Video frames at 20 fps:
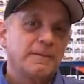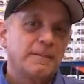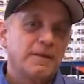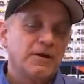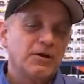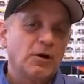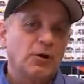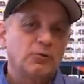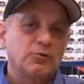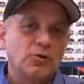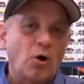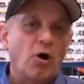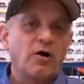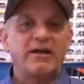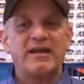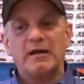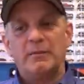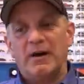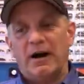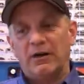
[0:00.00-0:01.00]
you know,
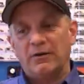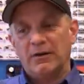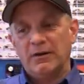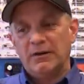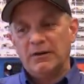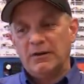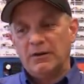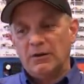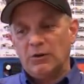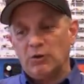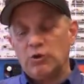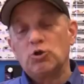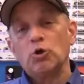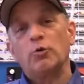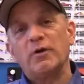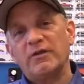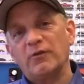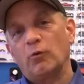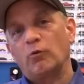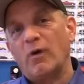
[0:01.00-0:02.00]
talking about
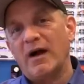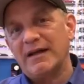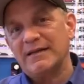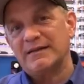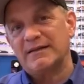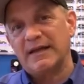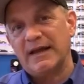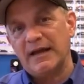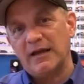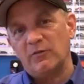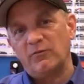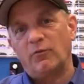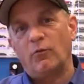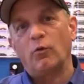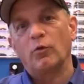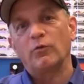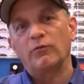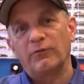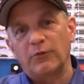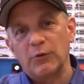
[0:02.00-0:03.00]
doing the right thing
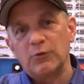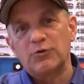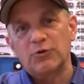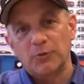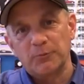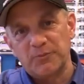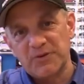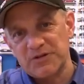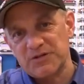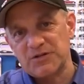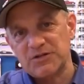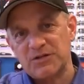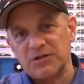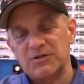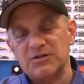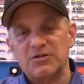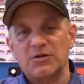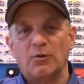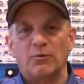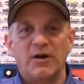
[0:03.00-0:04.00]
for future business
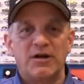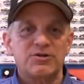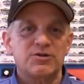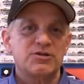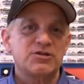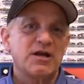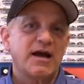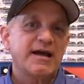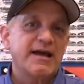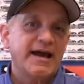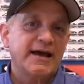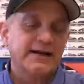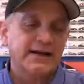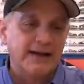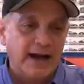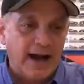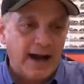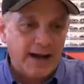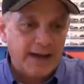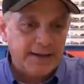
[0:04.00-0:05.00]
considerations, I had a
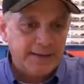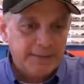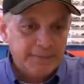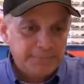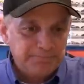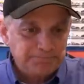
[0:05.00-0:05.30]
guy,